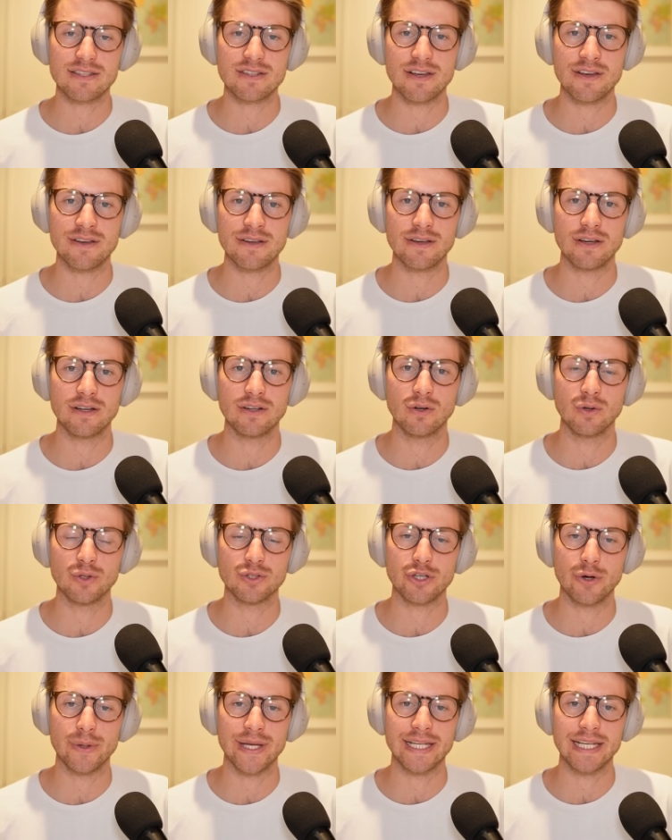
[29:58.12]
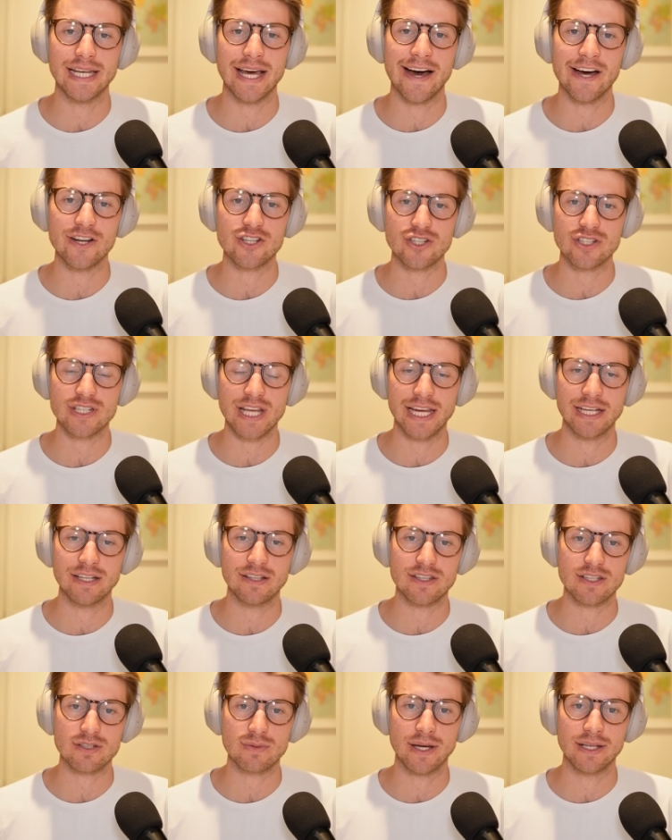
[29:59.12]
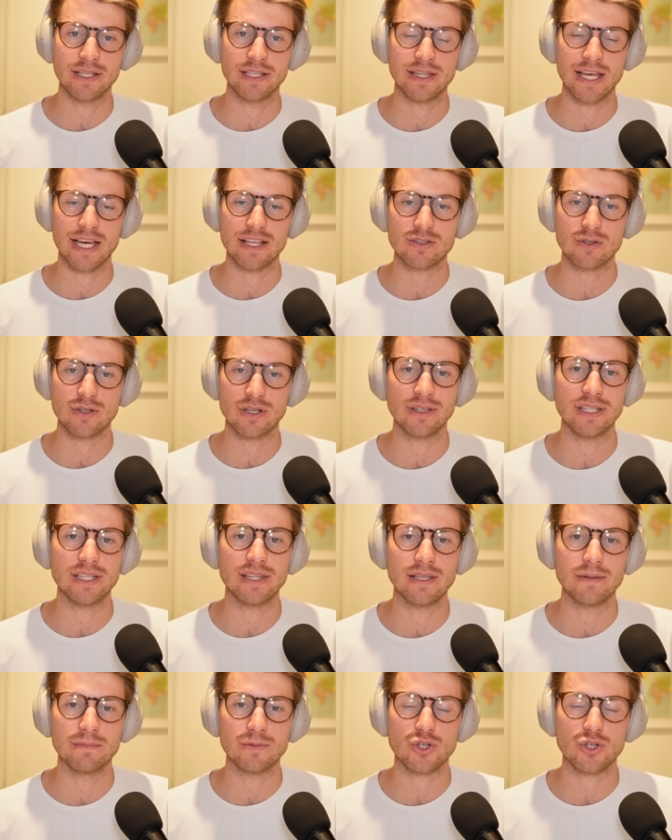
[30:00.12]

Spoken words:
so also in Argentina, this one in that sort of lithium